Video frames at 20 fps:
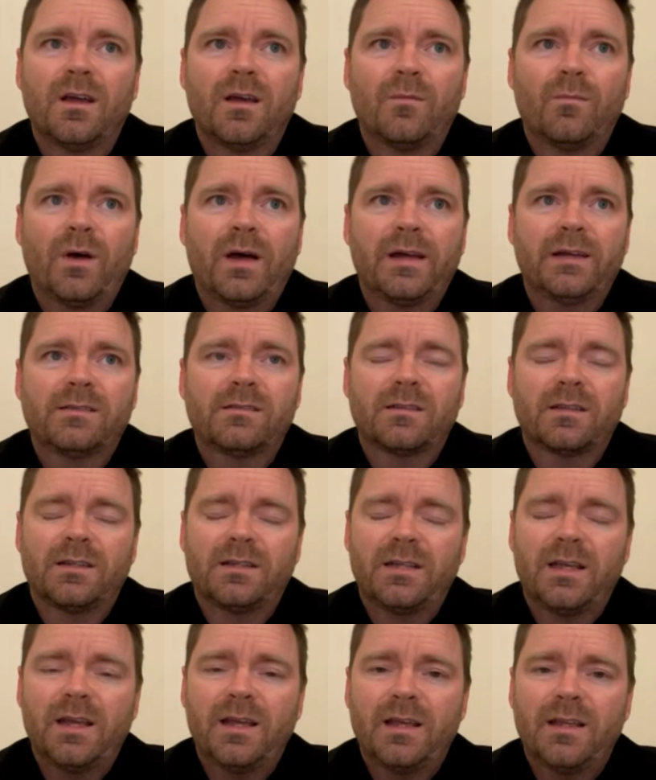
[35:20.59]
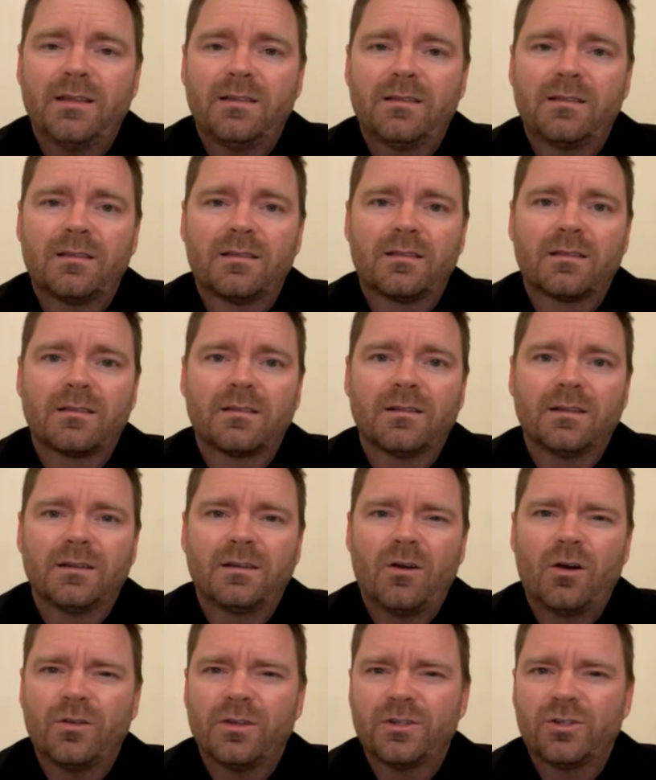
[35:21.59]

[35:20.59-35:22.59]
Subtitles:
Pius X, and all the